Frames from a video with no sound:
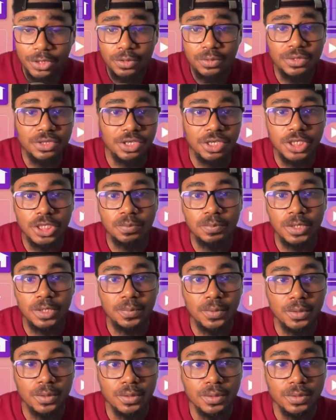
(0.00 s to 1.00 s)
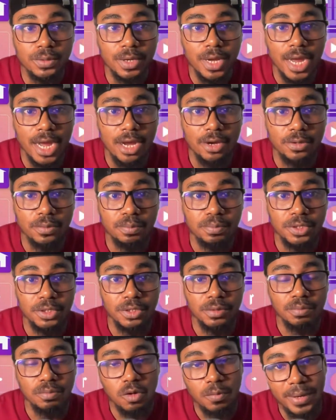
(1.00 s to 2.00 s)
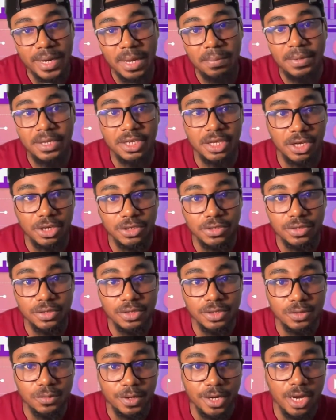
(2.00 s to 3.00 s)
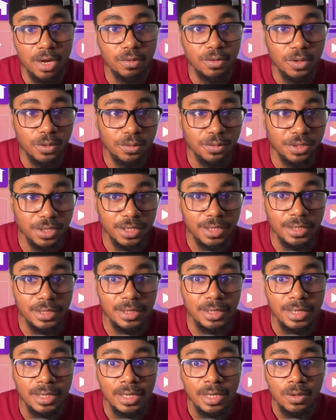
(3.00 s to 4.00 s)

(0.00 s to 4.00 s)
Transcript: you teach people how to build mobile applications without coding,